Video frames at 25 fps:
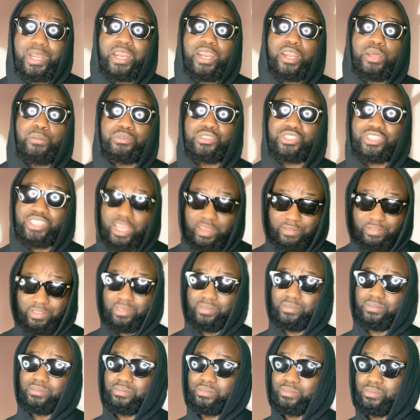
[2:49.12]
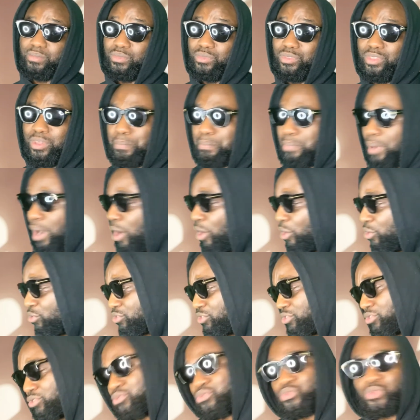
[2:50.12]
in number seven, the
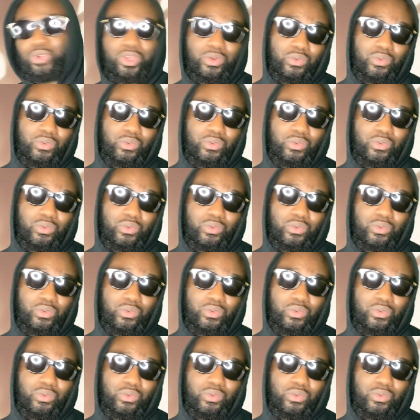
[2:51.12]
boss, Rick